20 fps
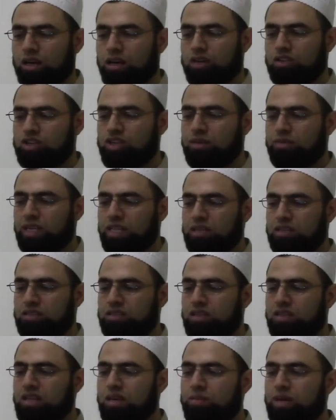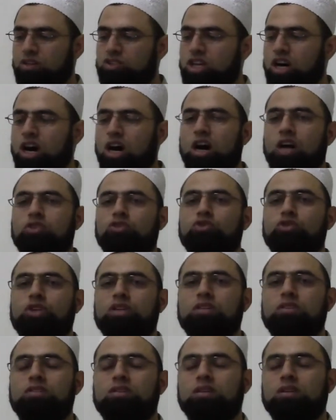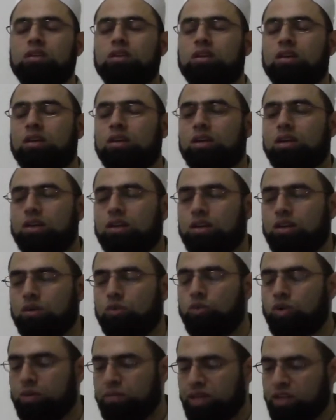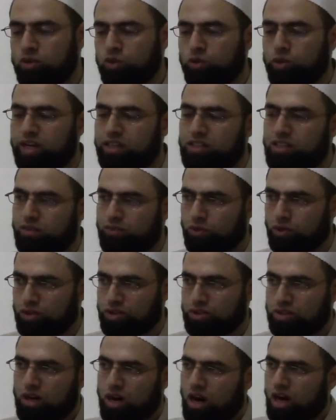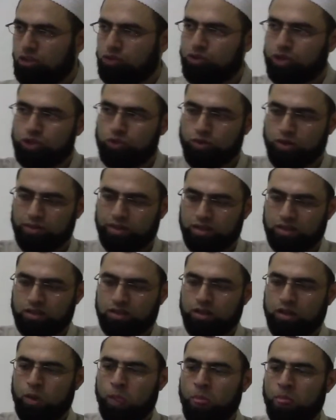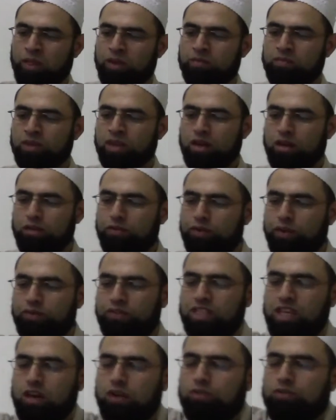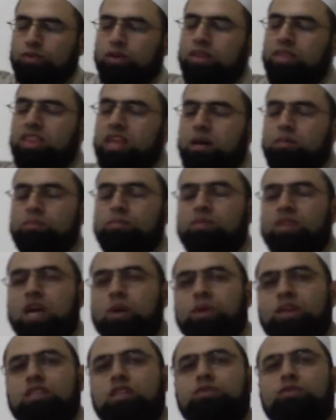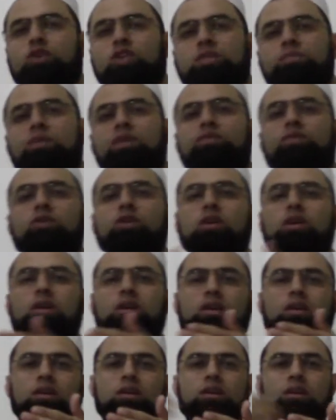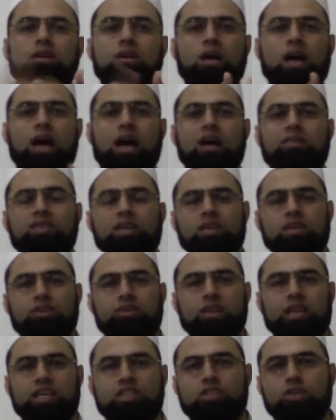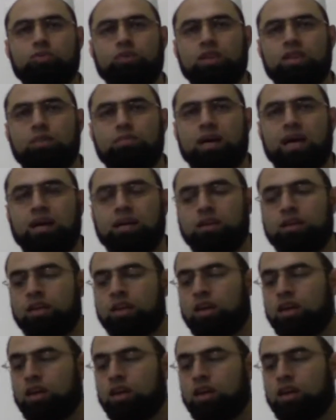she made a study about 100 women who were divorced. 100 women. 50 of them, they were divorced before having the relation with the man,